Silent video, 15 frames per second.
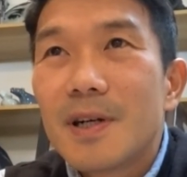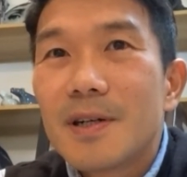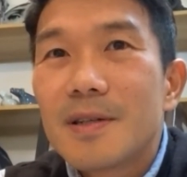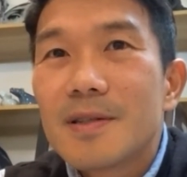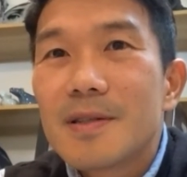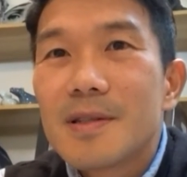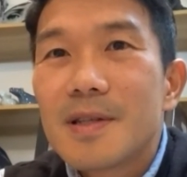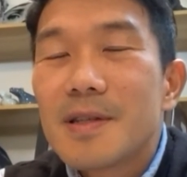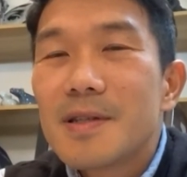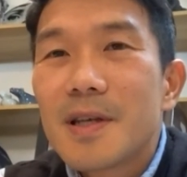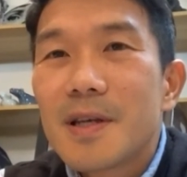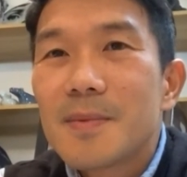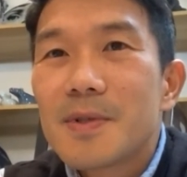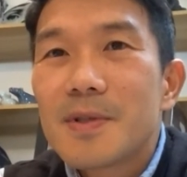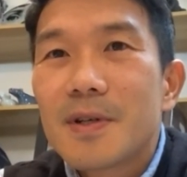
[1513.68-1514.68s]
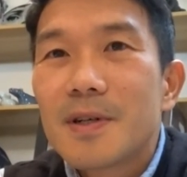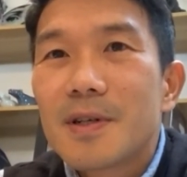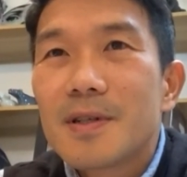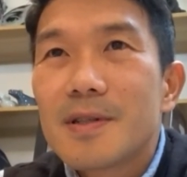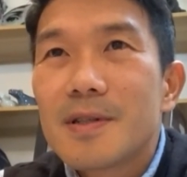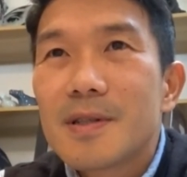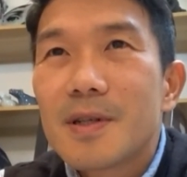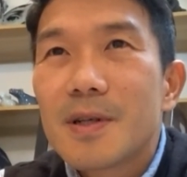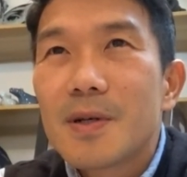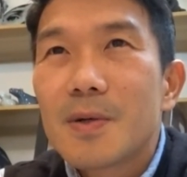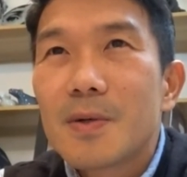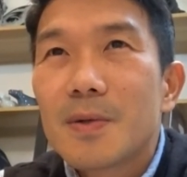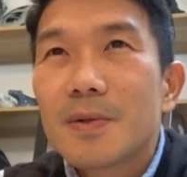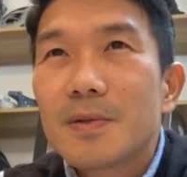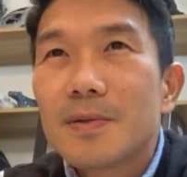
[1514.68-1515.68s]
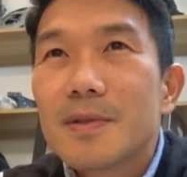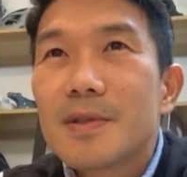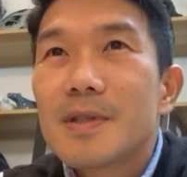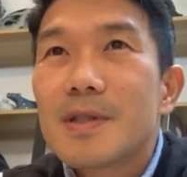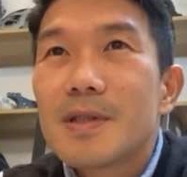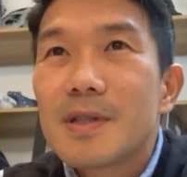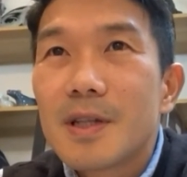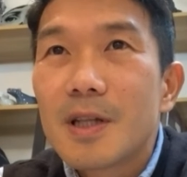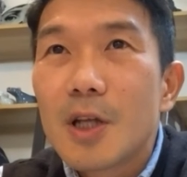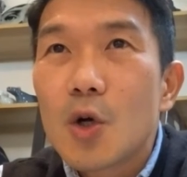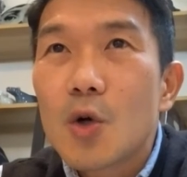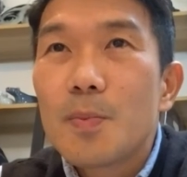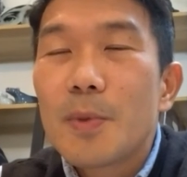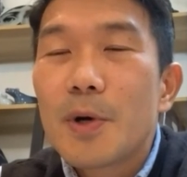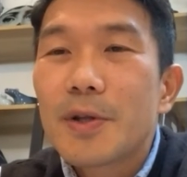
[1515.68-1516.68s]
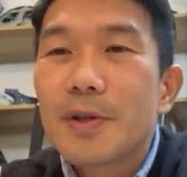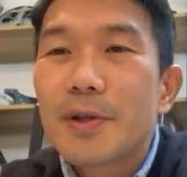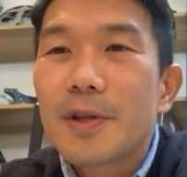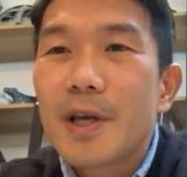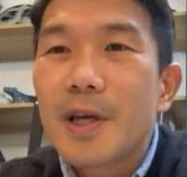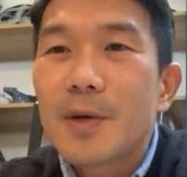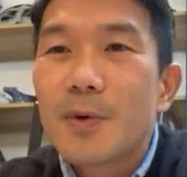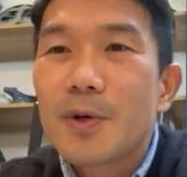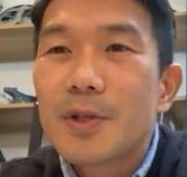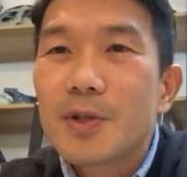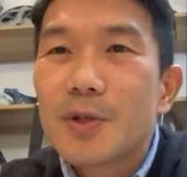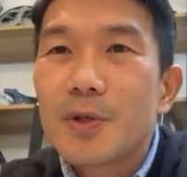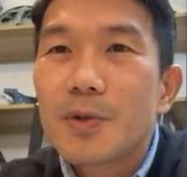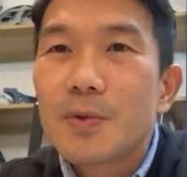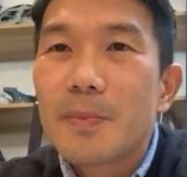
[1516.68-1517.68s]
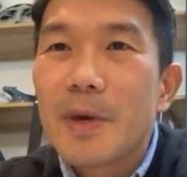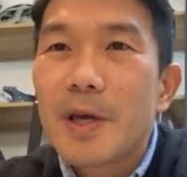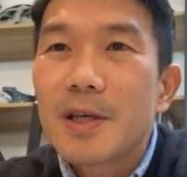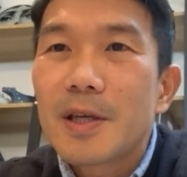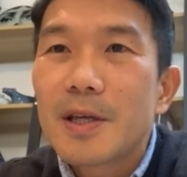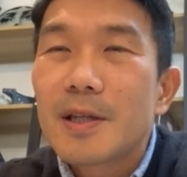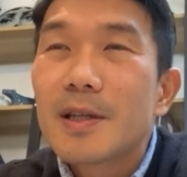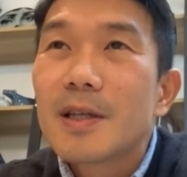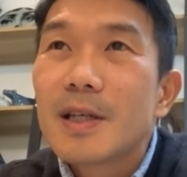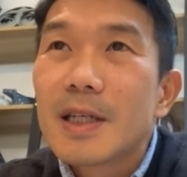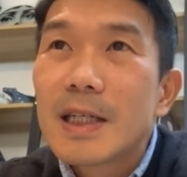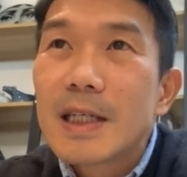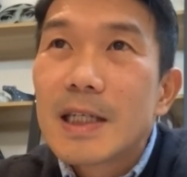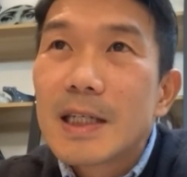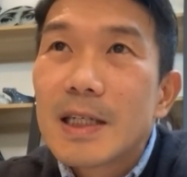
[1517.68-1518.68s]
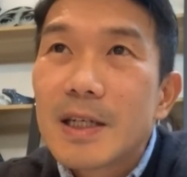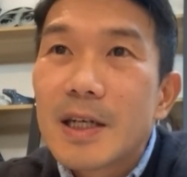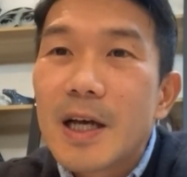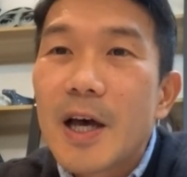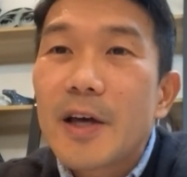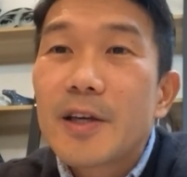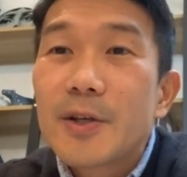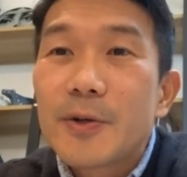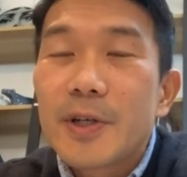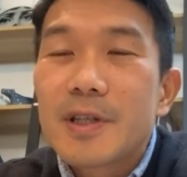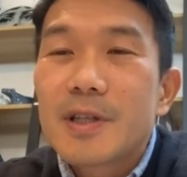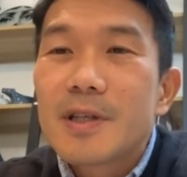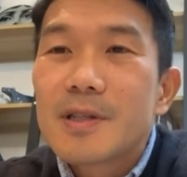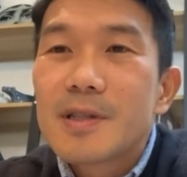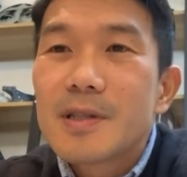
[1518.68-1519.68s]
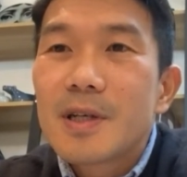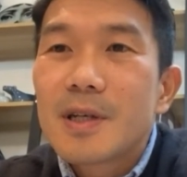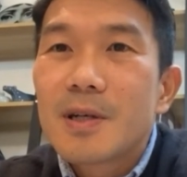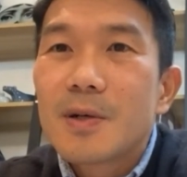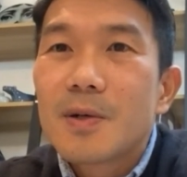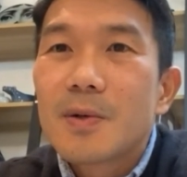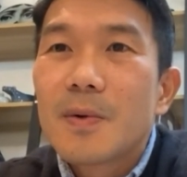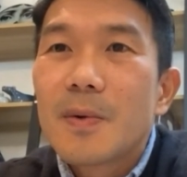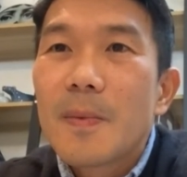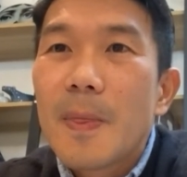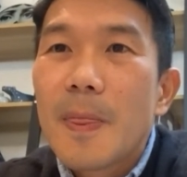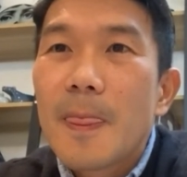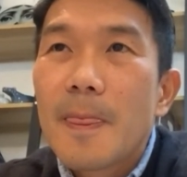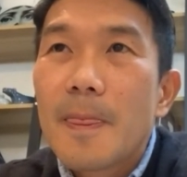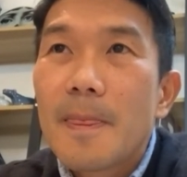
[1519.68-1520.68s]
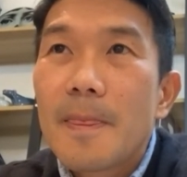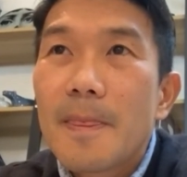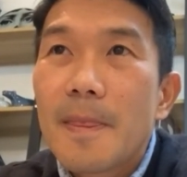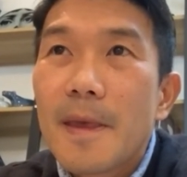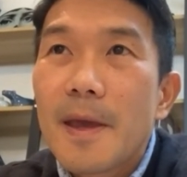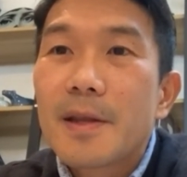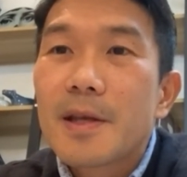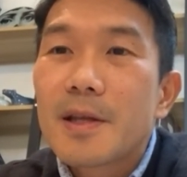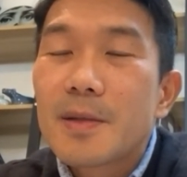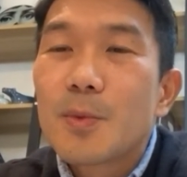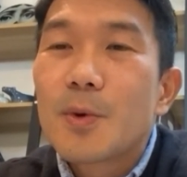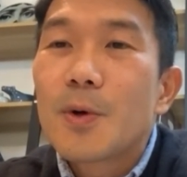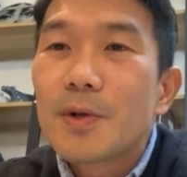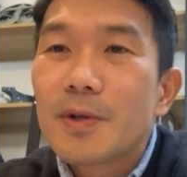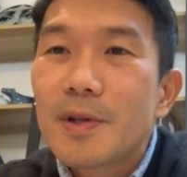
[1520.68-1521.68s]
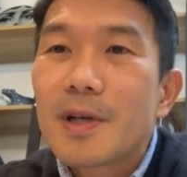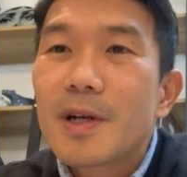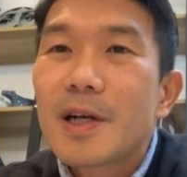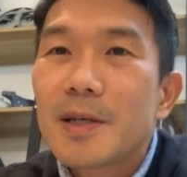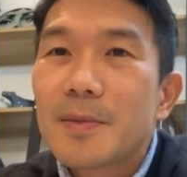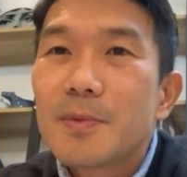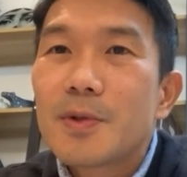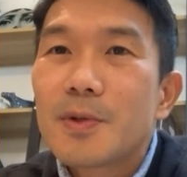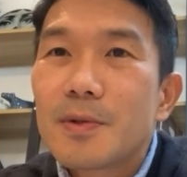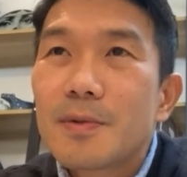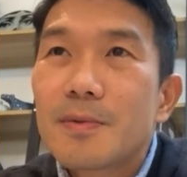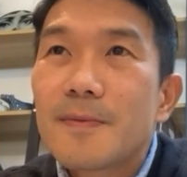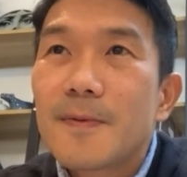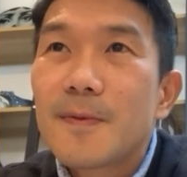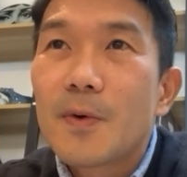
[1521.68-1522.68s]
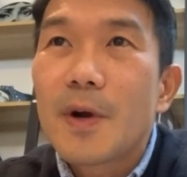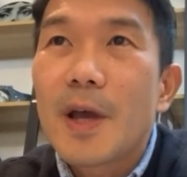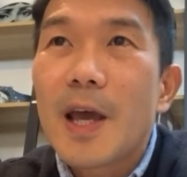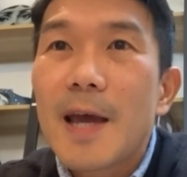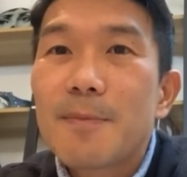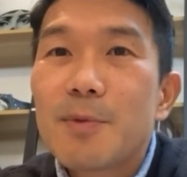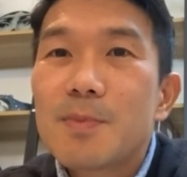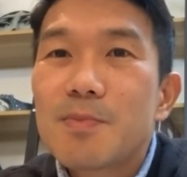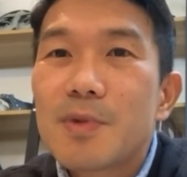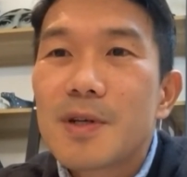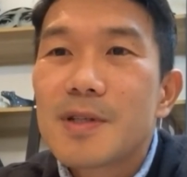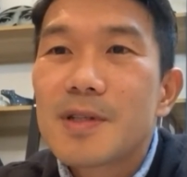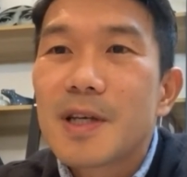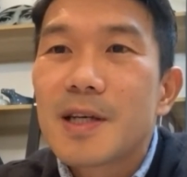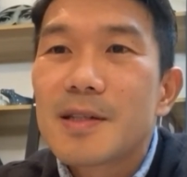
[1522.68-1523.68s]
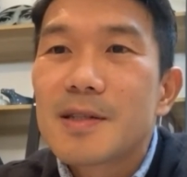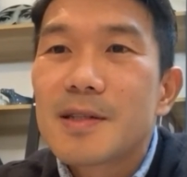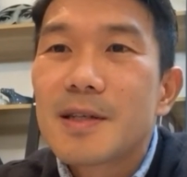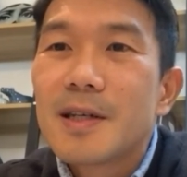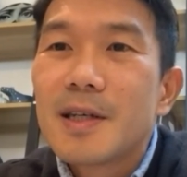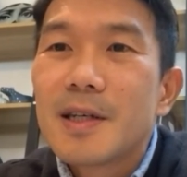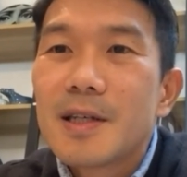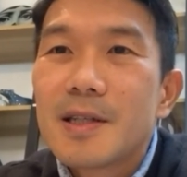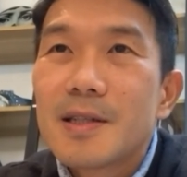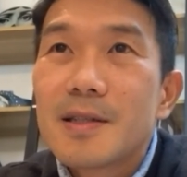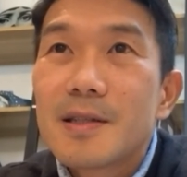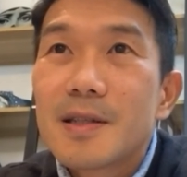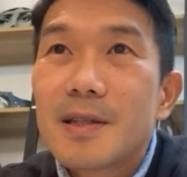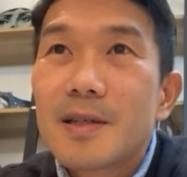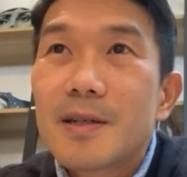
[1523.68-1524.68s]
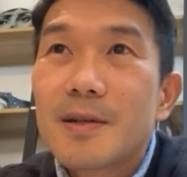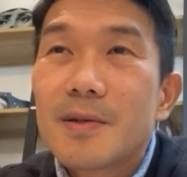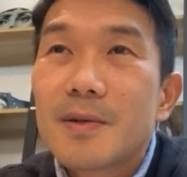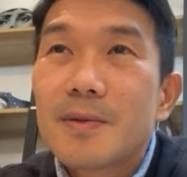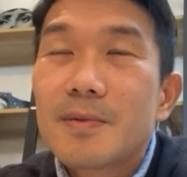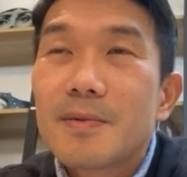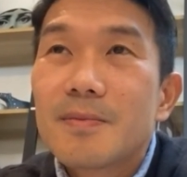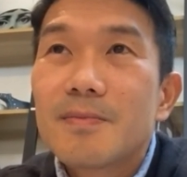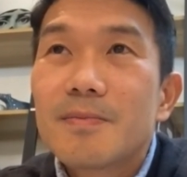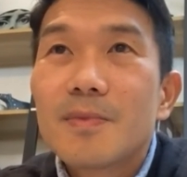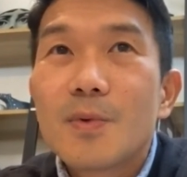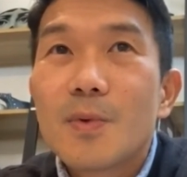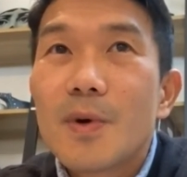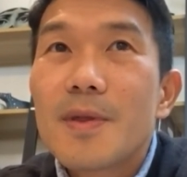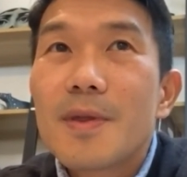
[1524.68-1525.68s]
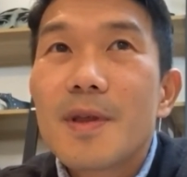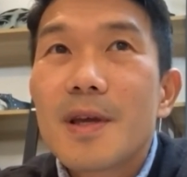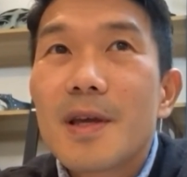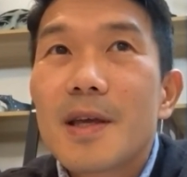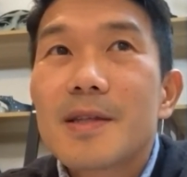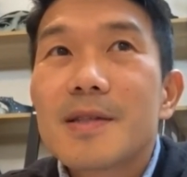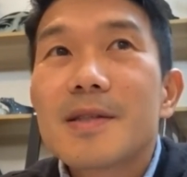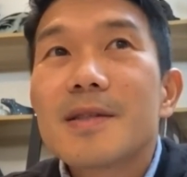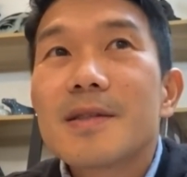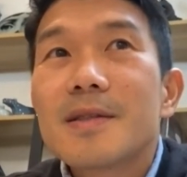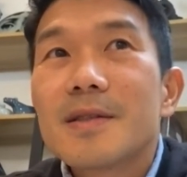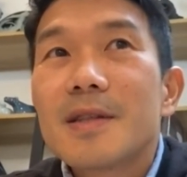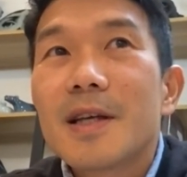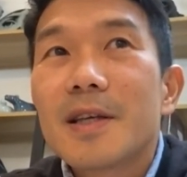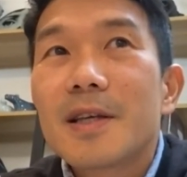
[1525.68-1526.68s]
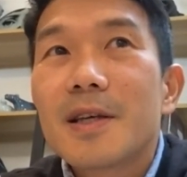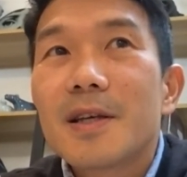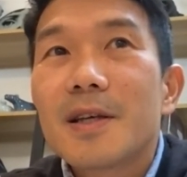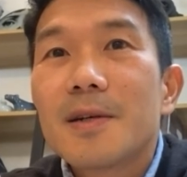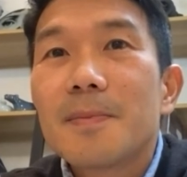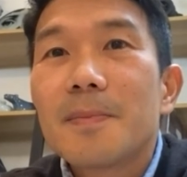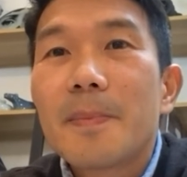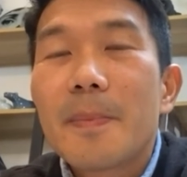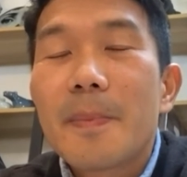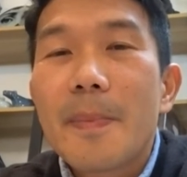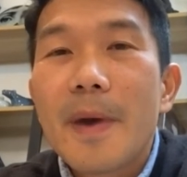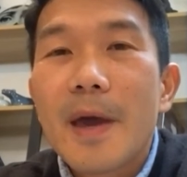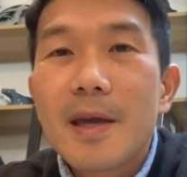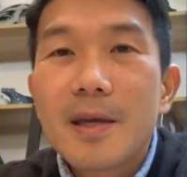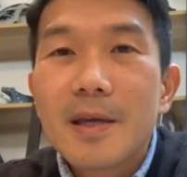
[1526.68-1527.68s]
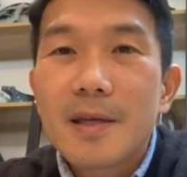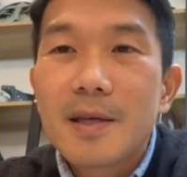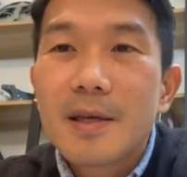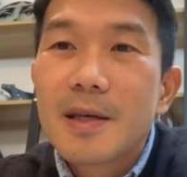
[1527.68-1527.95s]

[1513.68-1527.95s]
systems are so slow, but they want to make it accurate. So they need more time for every process. So one thing is like a bank,